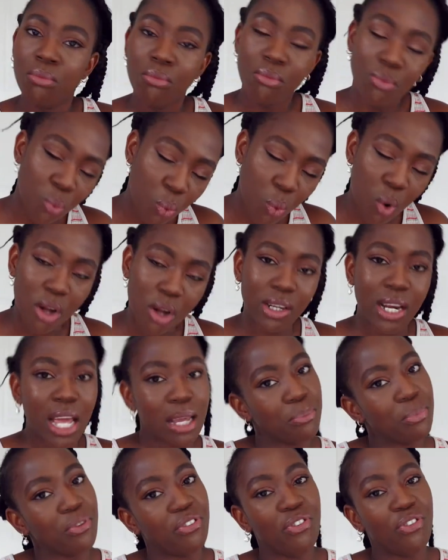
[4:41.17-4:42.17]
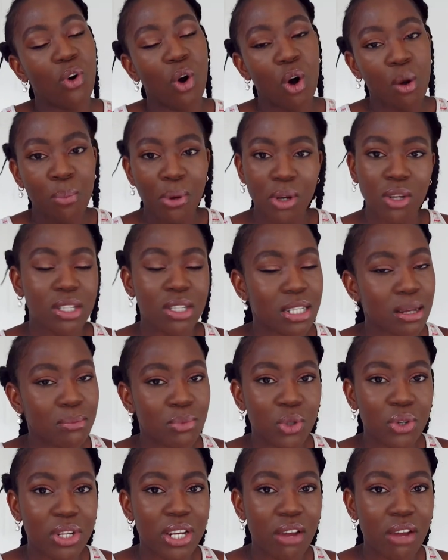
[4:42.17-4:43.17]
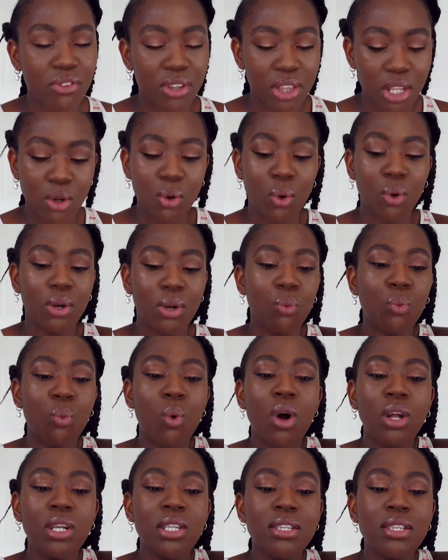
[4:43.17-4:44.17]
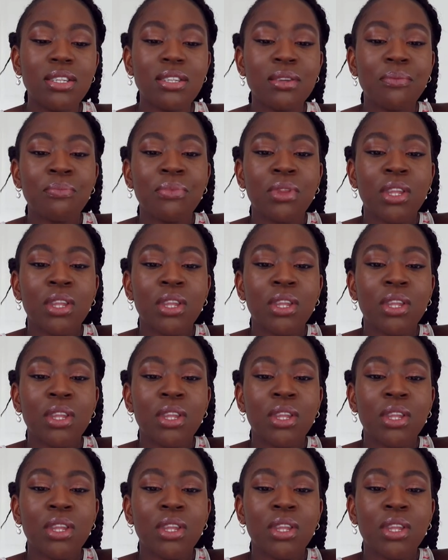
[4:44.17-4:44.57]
one like before, because I'm doing everything all in ones.